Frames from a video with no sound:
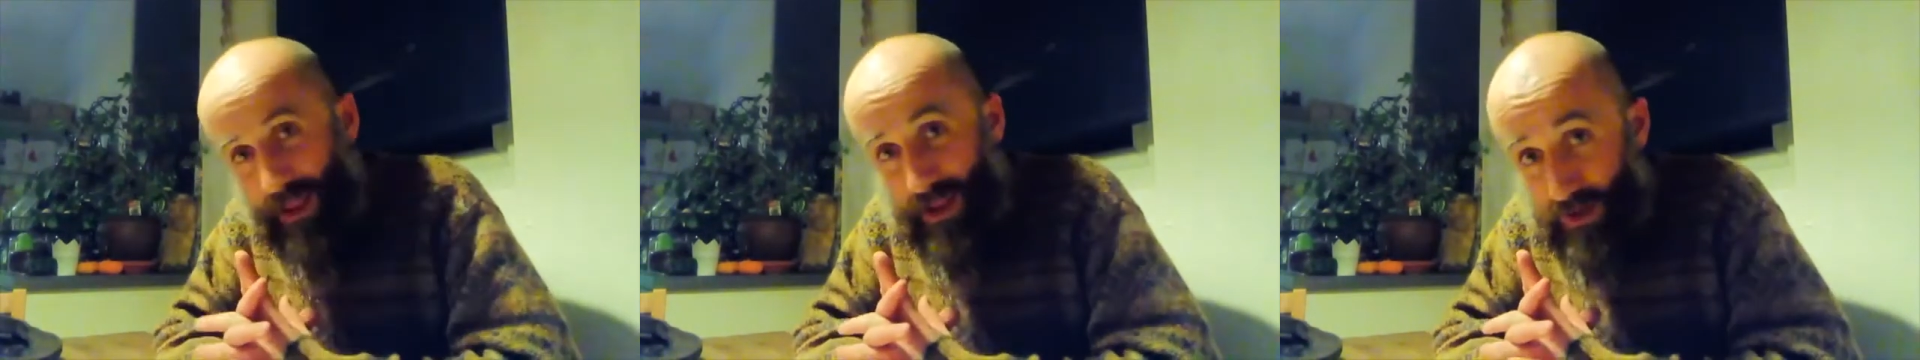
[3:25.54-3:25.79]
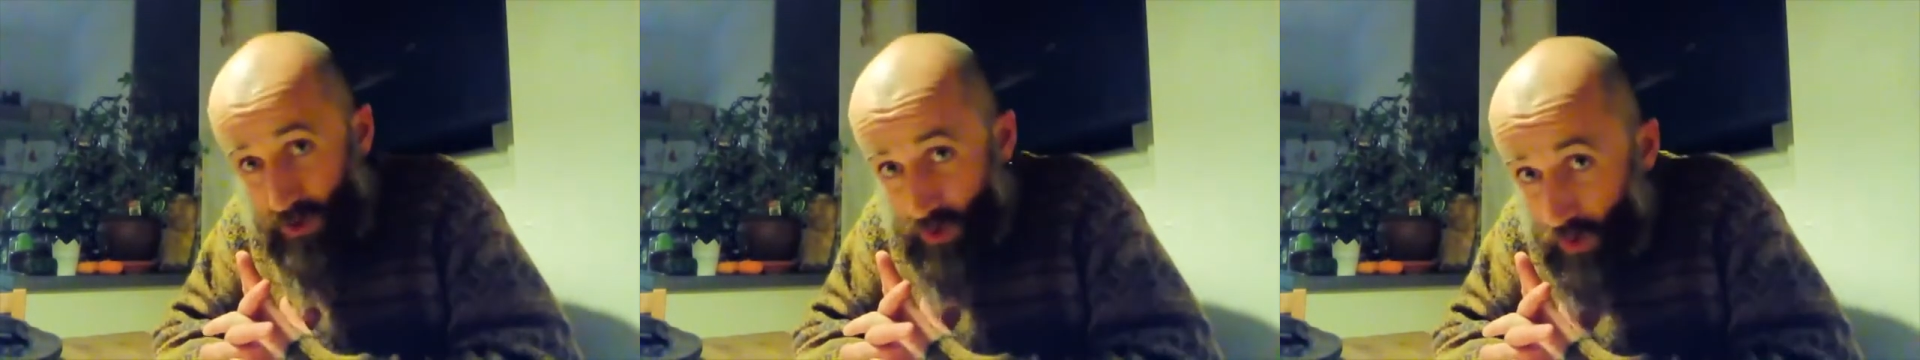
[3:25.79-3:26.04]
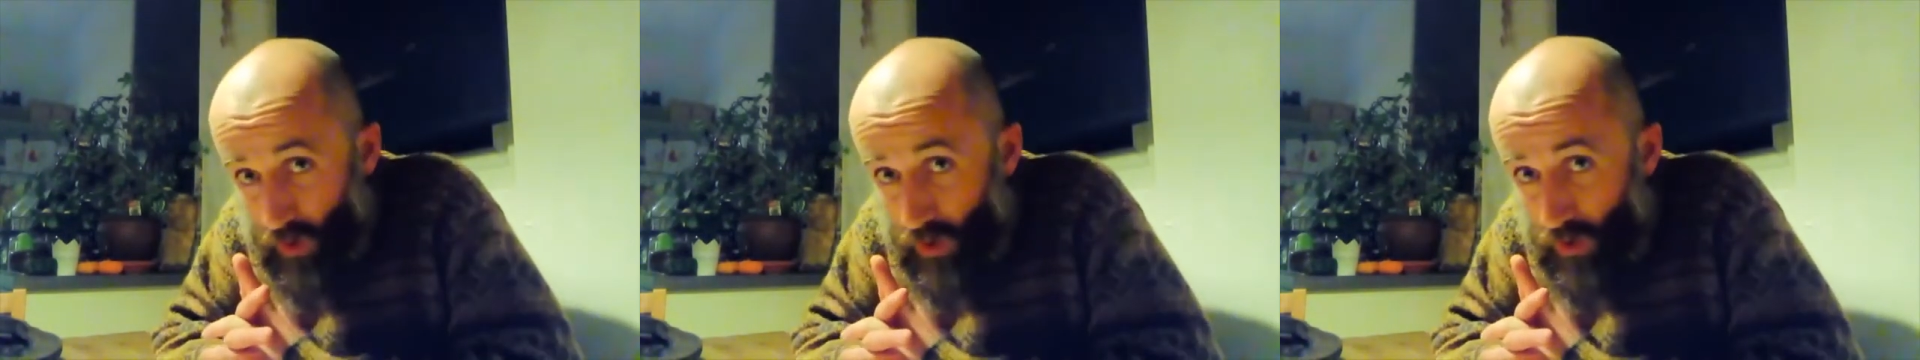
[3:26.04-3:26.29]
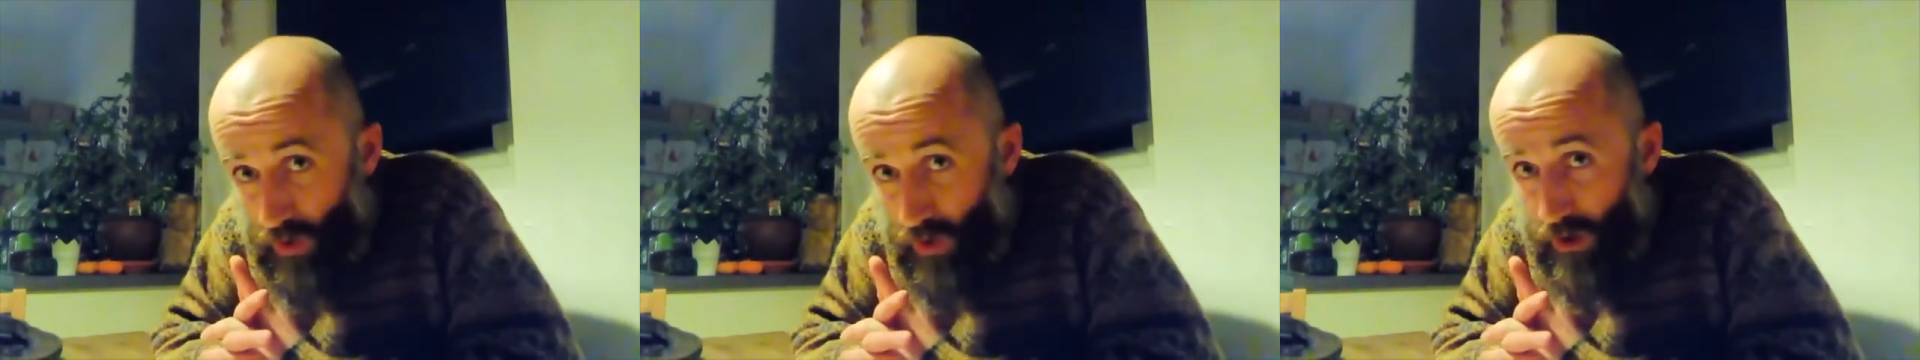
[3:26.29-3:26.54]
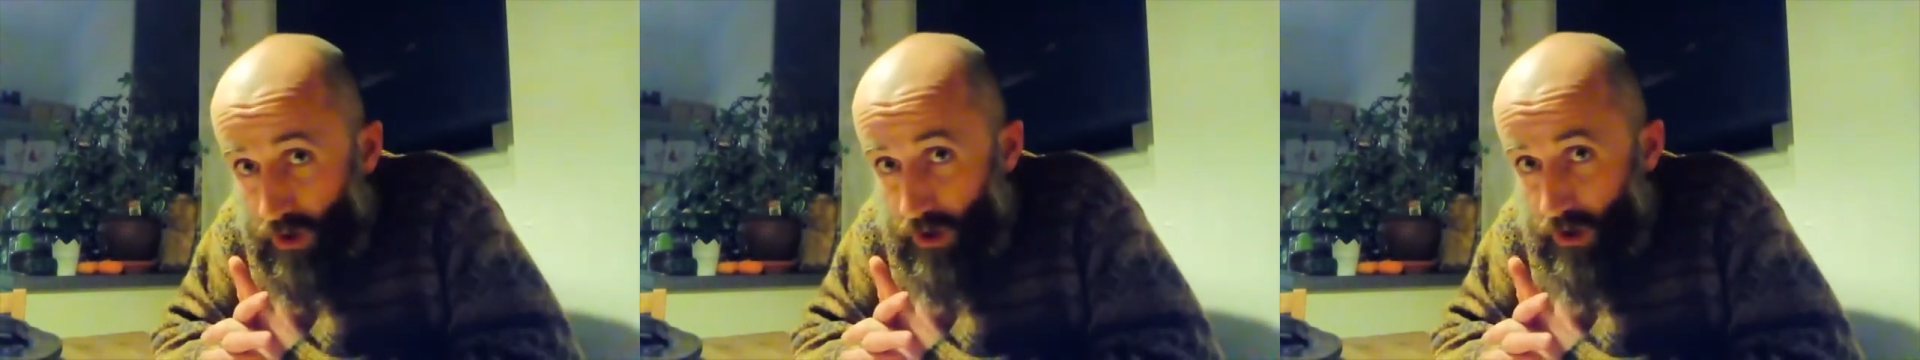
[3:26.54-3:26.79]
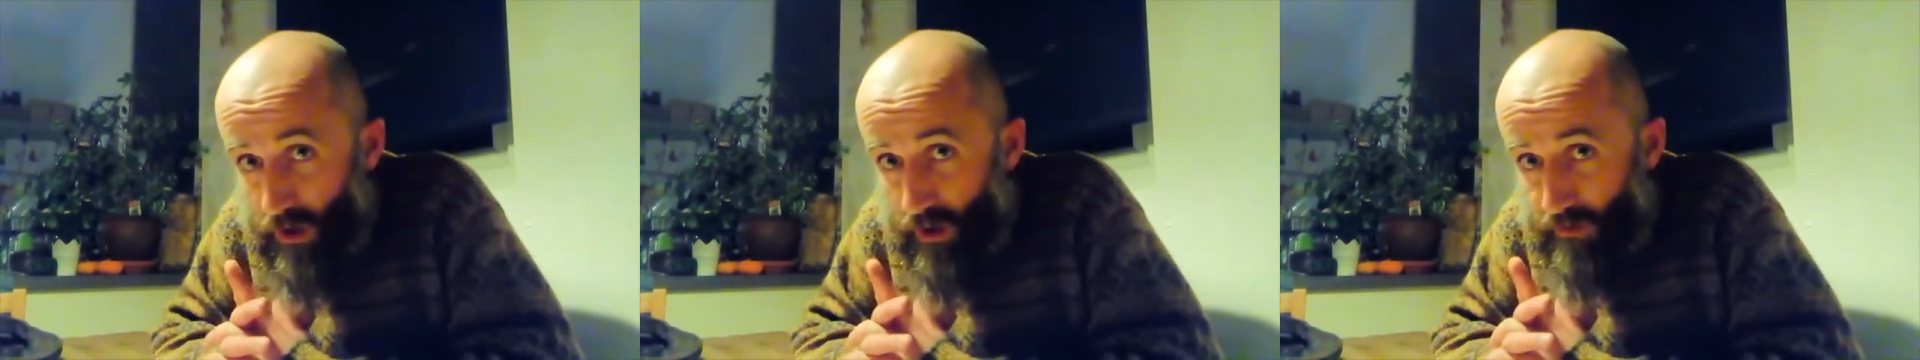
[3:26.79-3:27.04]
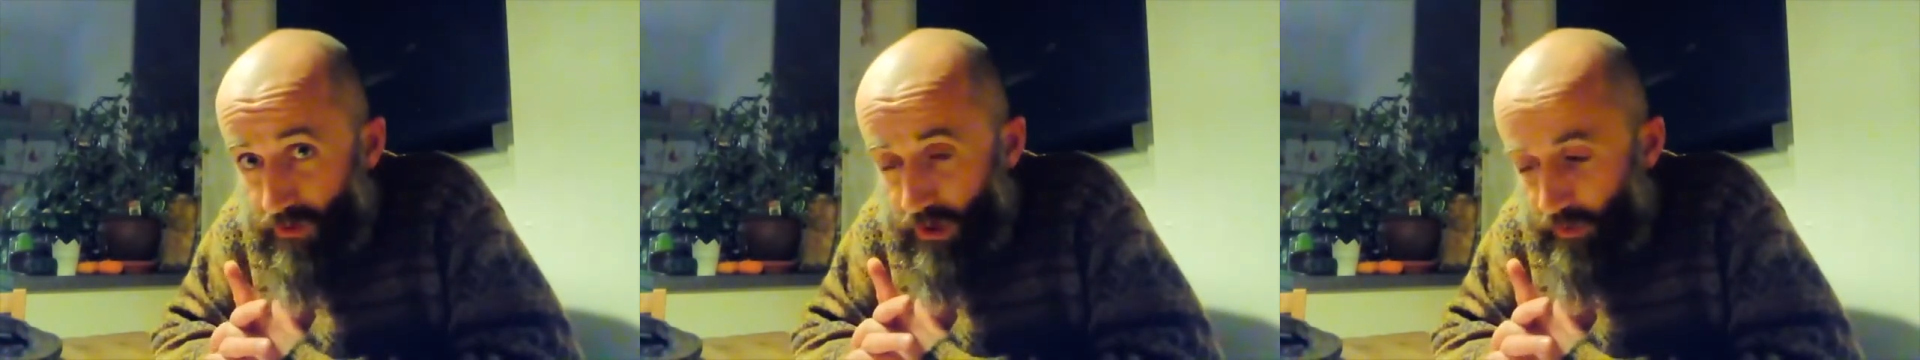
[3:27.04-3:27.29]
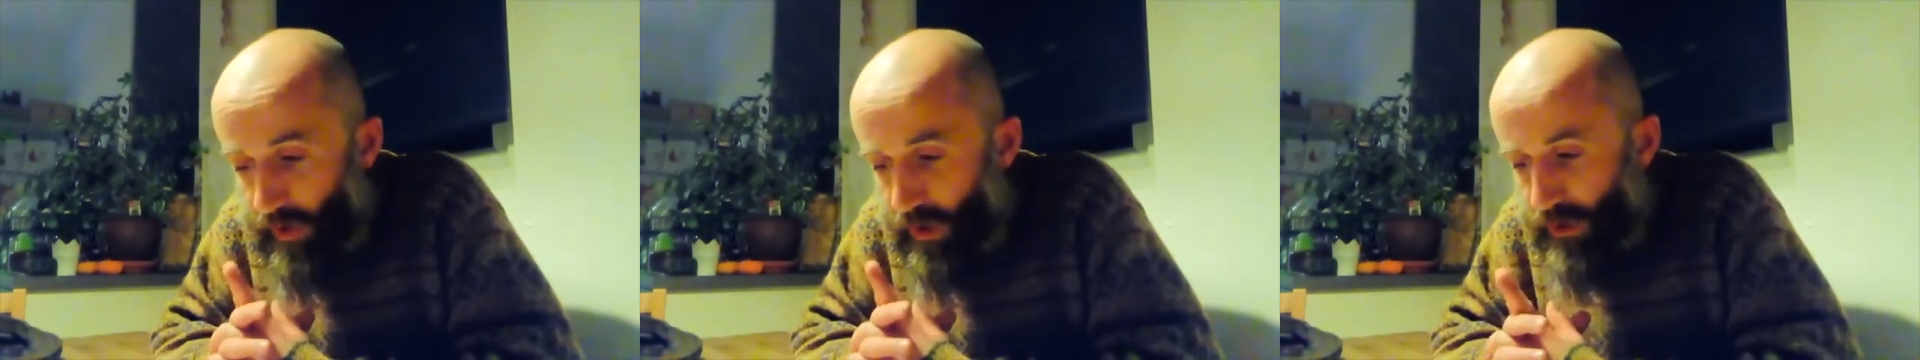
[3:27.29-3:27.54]
There's talk of
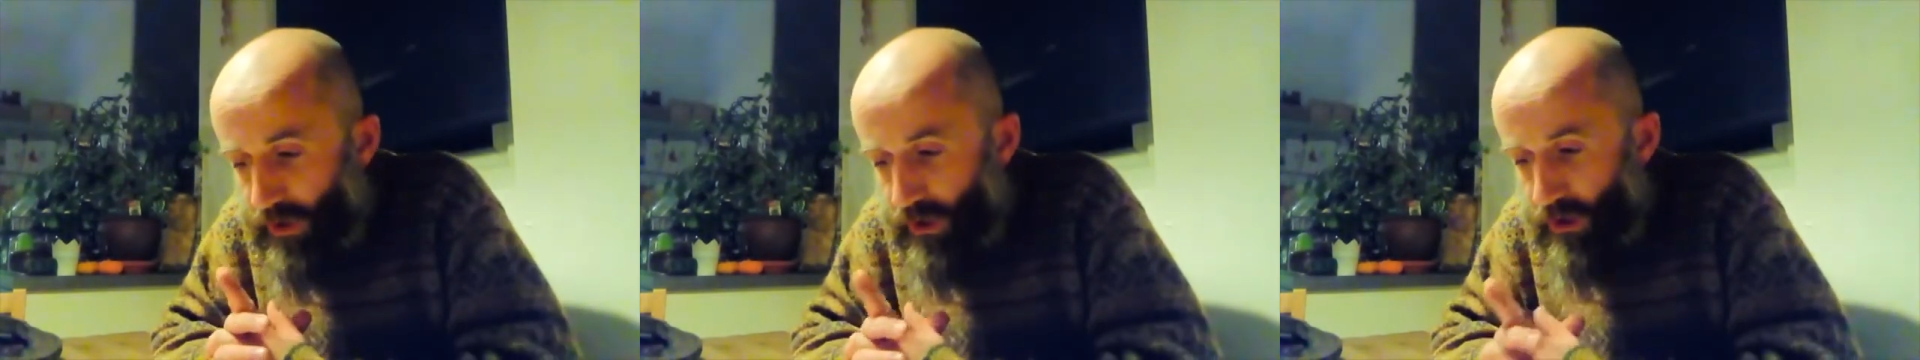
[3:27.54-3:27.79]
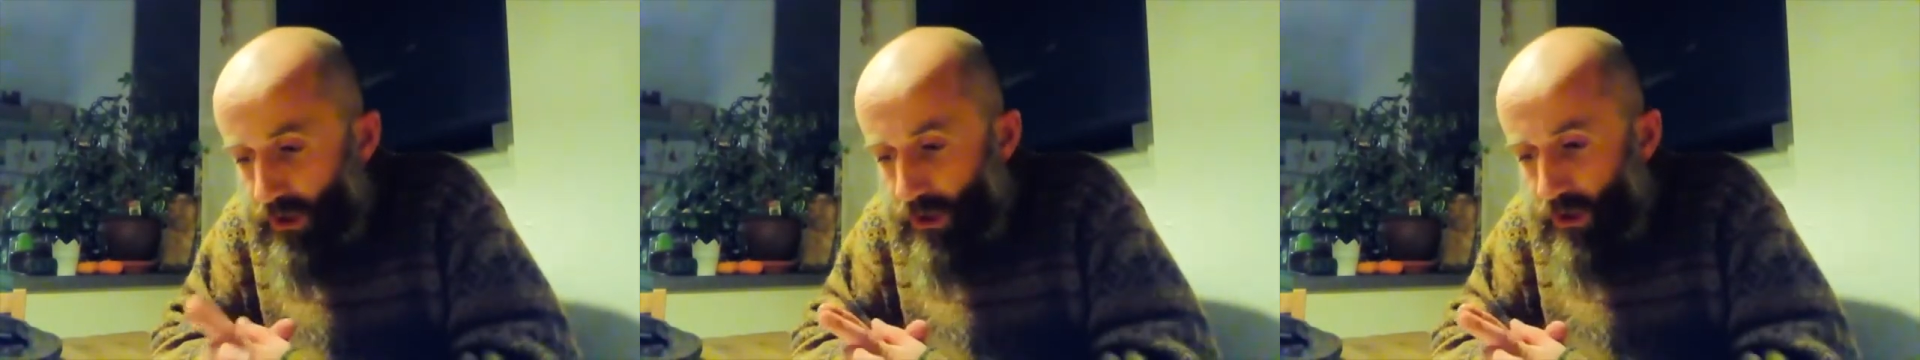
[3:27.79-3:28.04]
demolition.